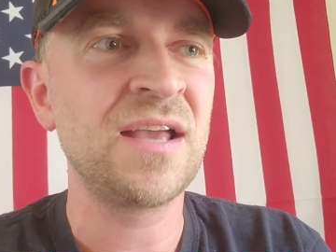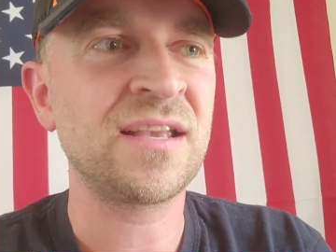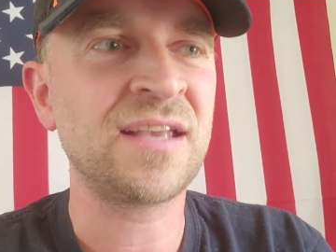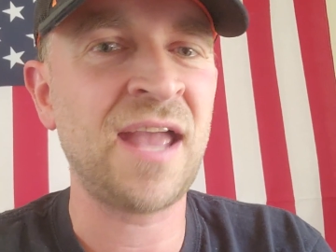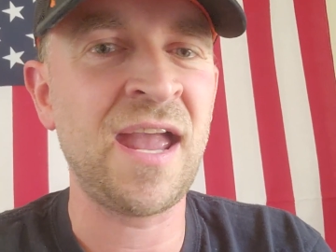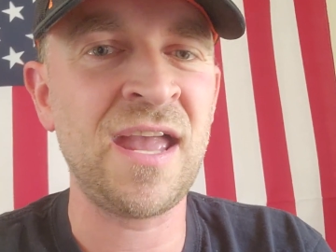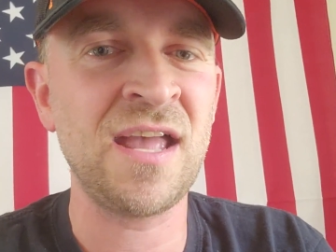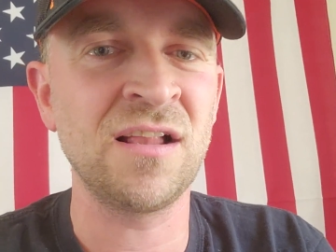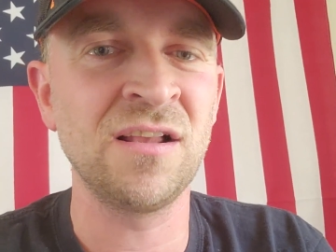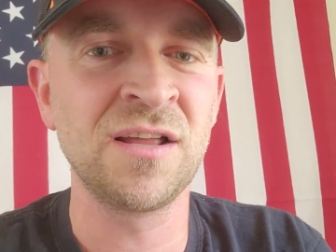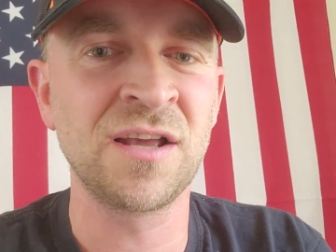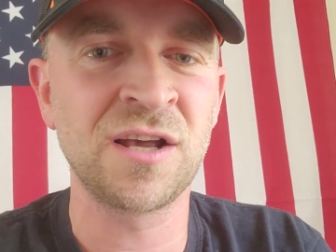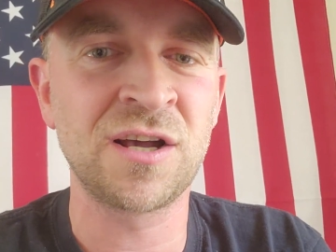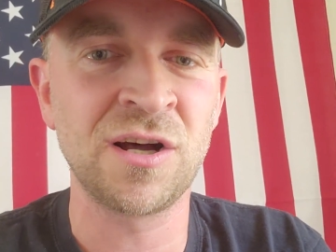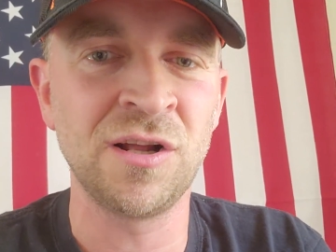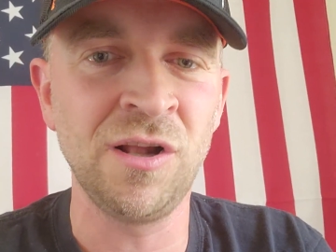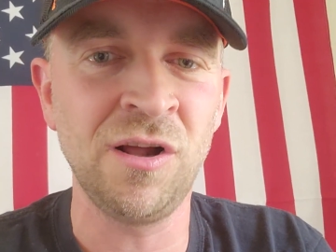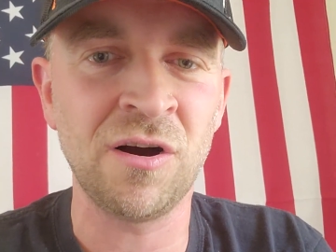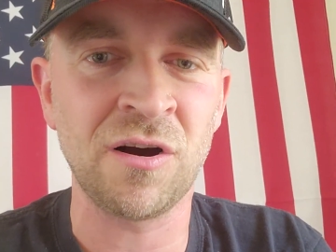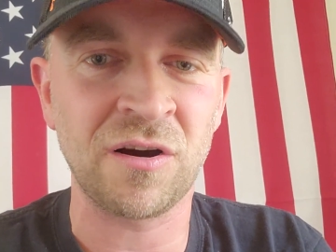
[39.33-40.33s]
Caitlin
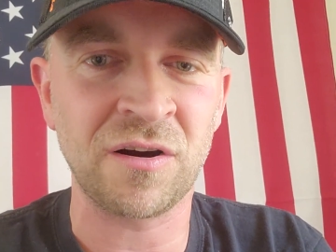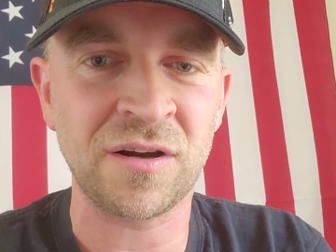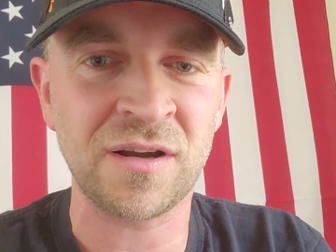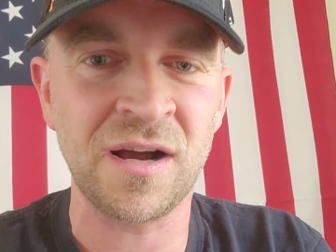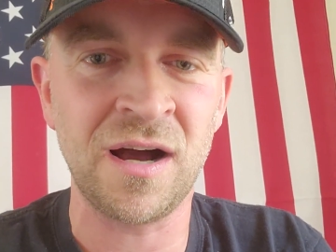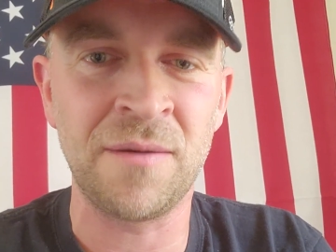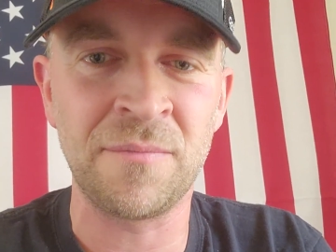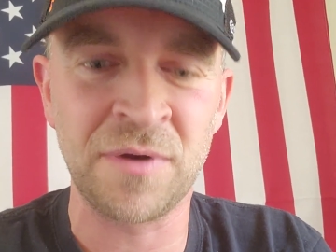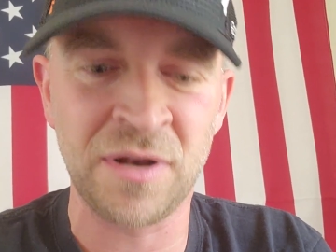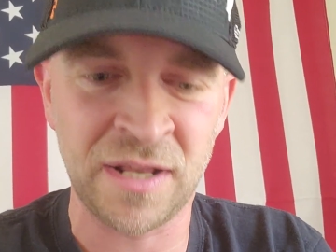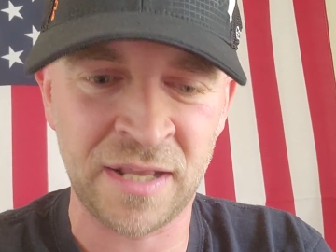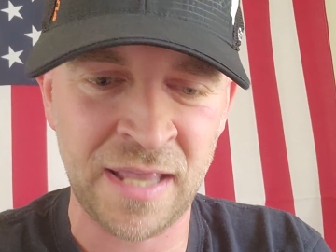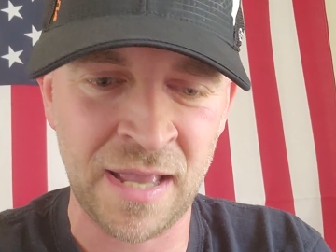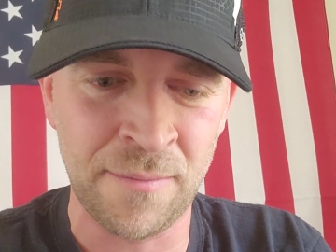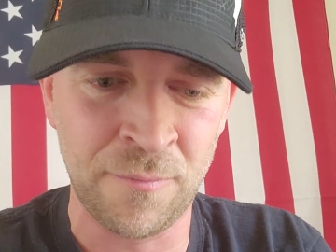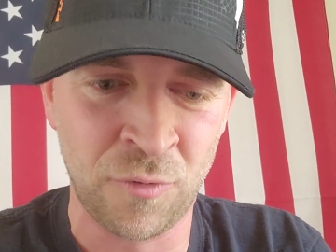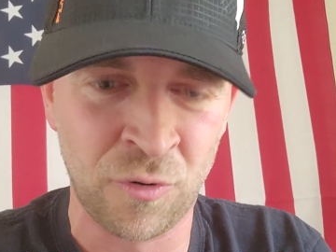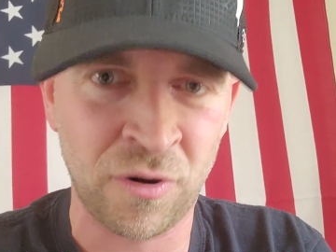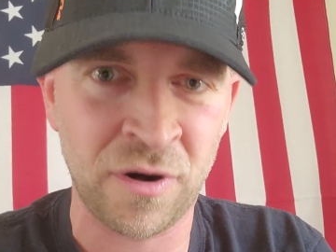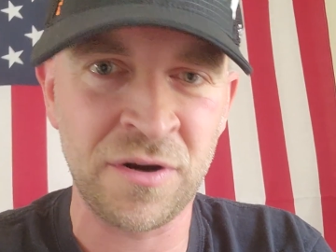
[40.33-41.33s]
Clark, I'm going to
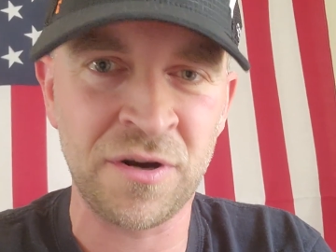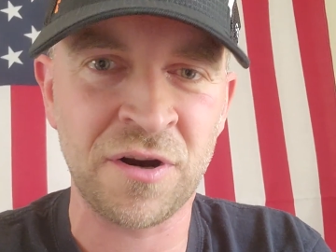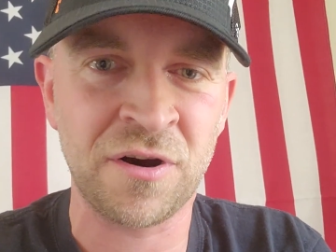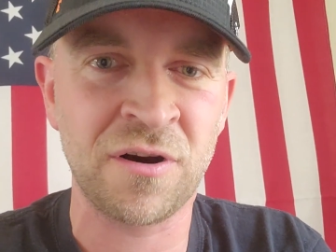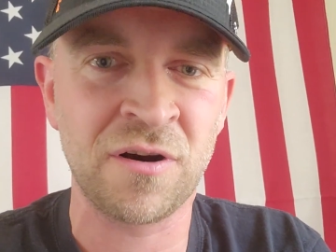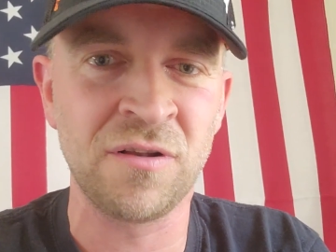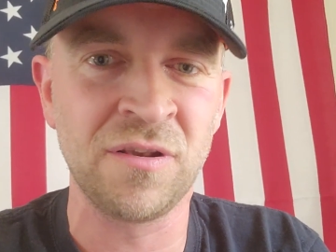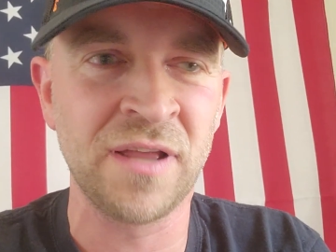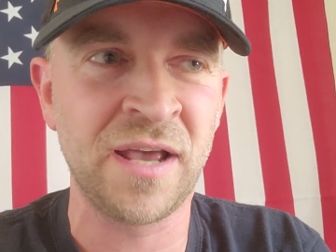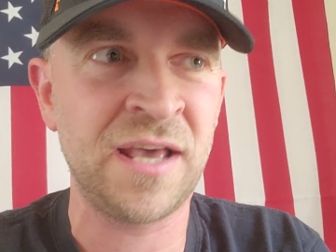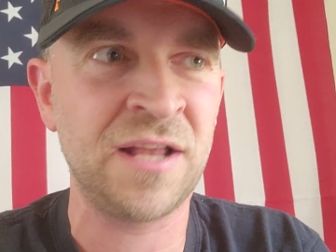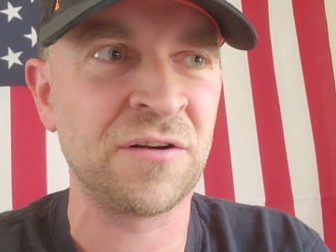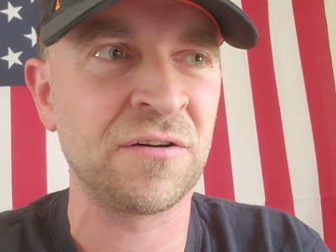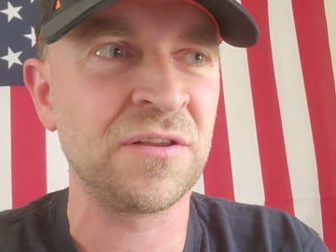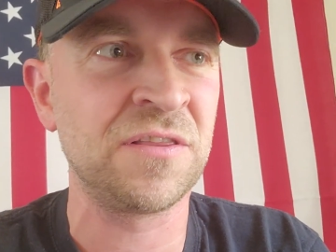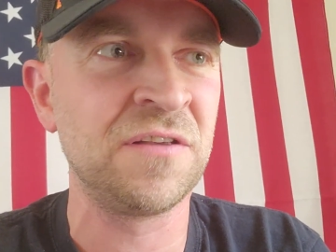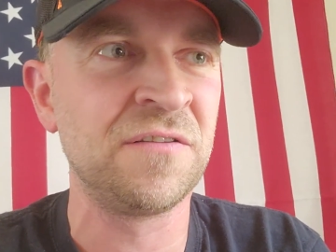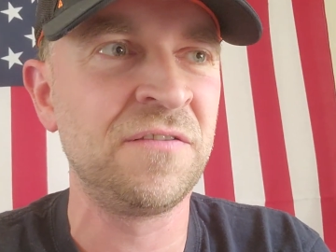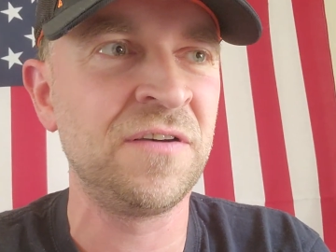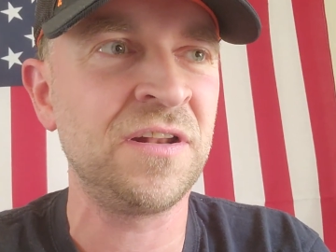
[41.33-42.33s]
get more into her later
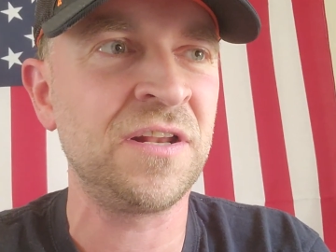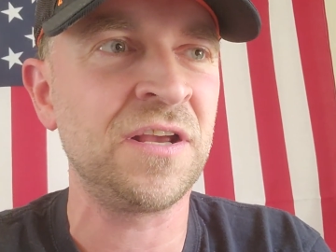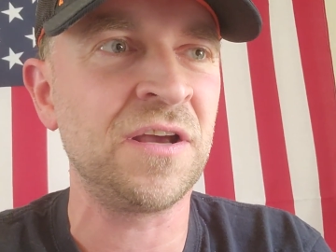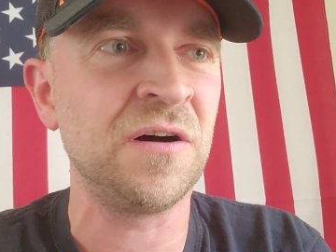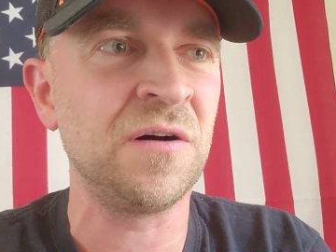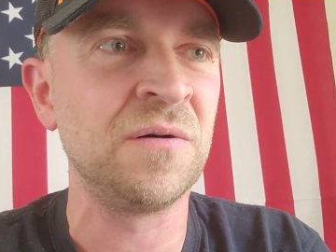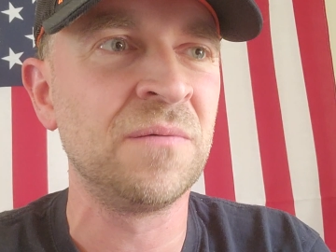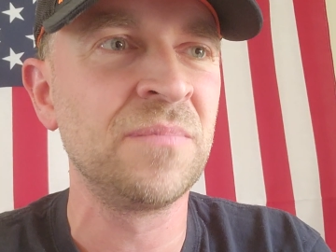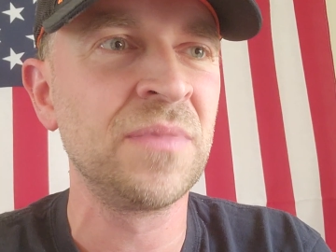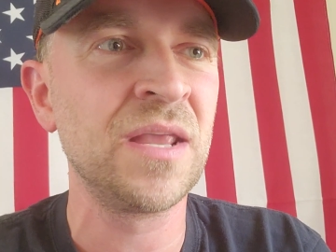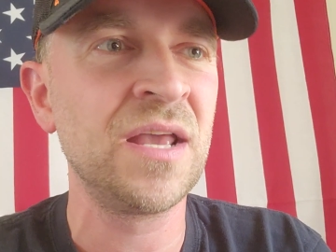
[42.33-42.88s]
in the video.